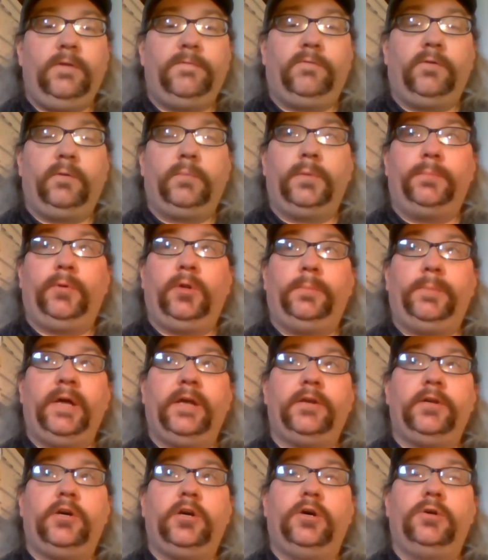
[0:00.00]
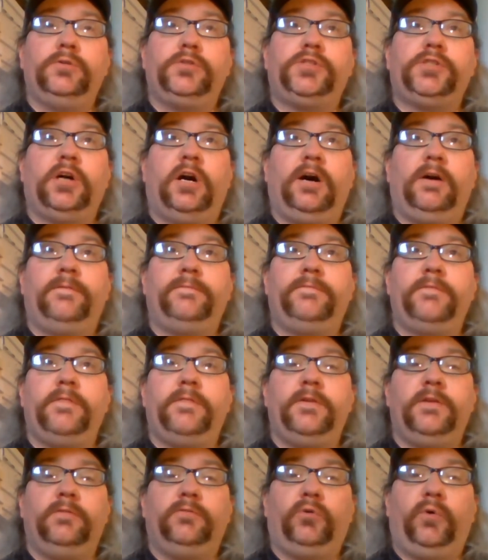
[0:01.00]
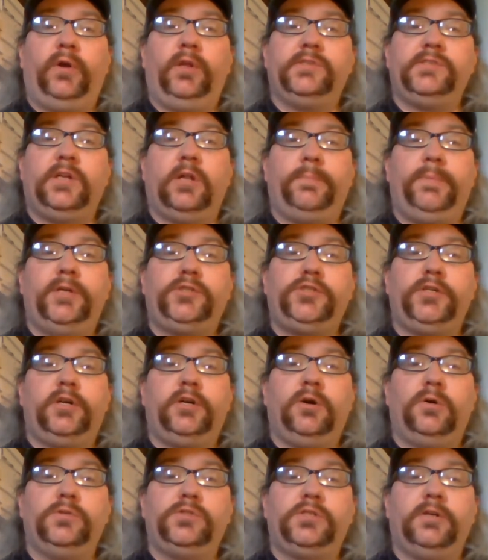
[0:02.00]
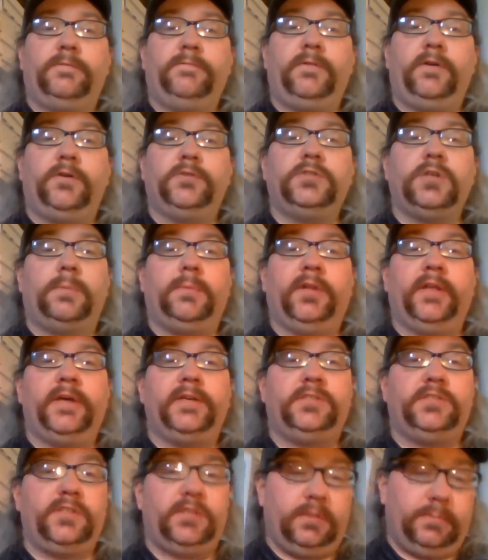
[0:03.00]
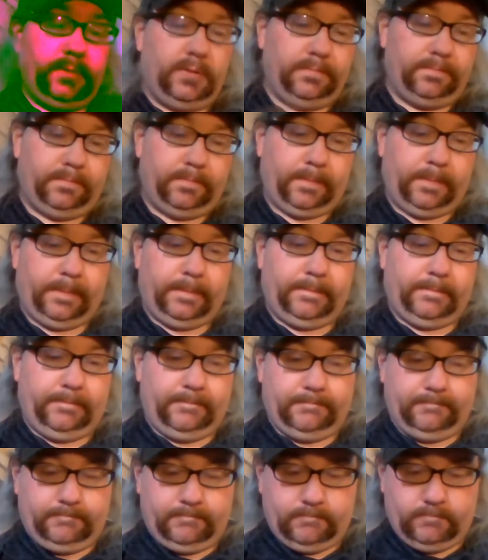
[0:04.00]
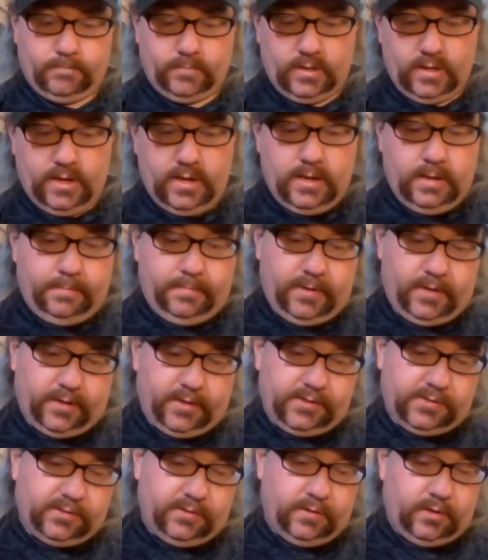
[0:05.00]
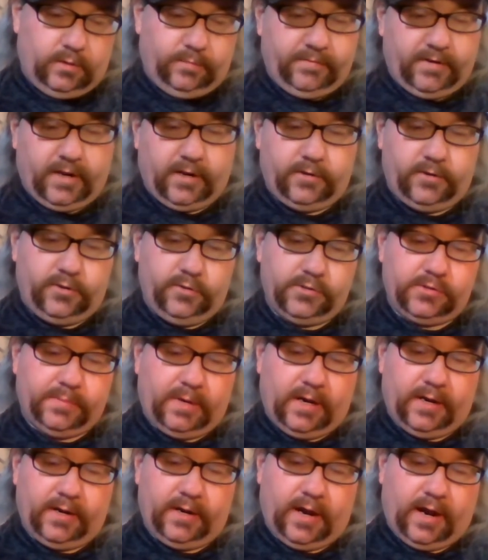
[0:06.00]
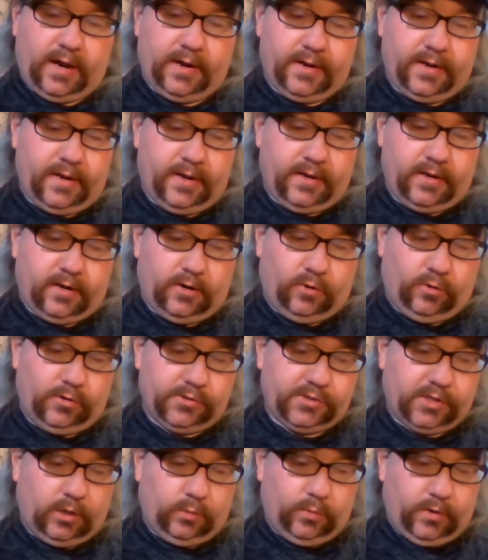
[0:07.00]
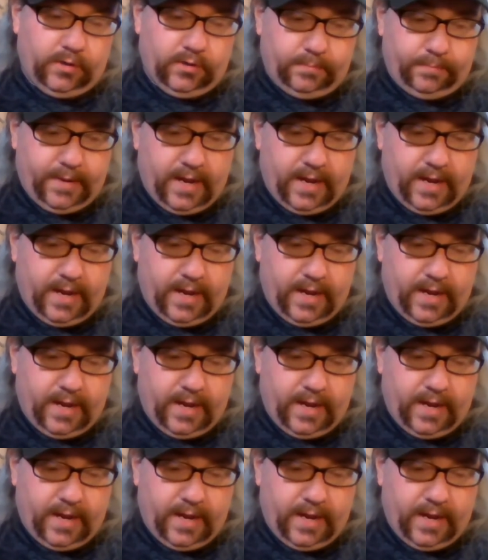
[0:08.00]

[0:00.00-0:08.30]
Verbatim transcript: Former bullpen coach of the Royals, now pitching coach of their double-A team. Yeah, he's in there. We've got Guzman on a uh, horizontal one.